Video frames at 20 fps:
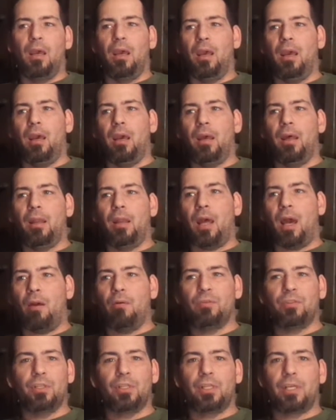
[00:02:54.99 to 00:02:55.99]
and I
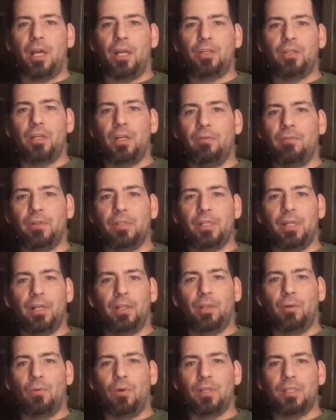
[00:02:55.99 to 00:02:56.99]
was just catching every snake
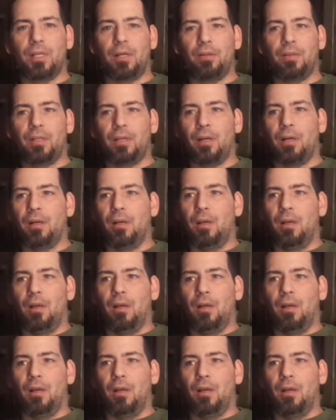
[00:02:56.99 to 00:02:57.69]
there was out there.